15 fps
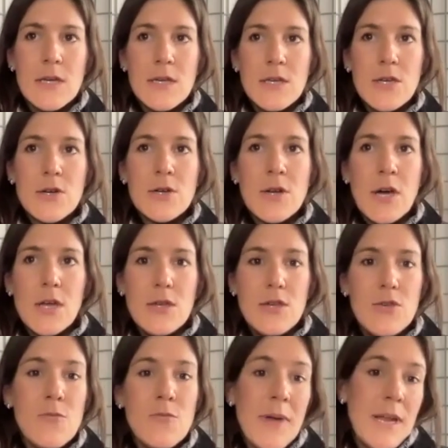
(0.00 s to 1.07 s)

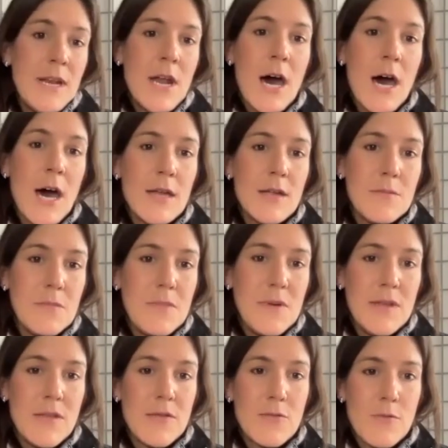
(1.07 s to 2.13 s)
you may not
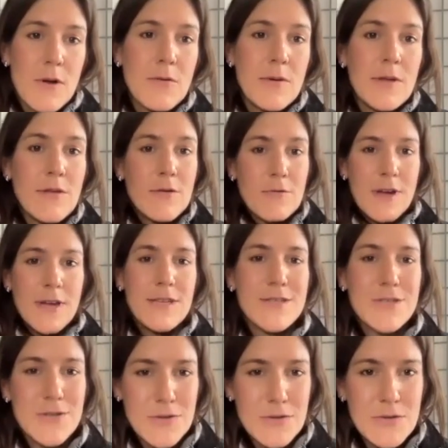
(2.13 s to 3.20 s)
be throwing the right
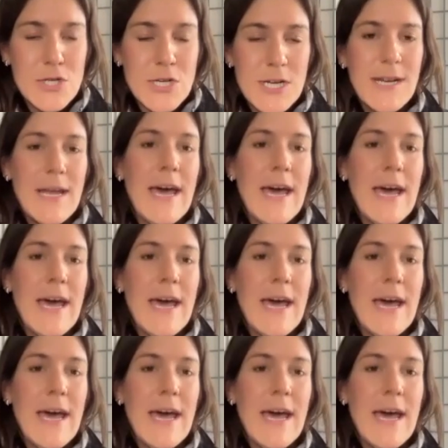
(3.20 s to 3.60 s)
solution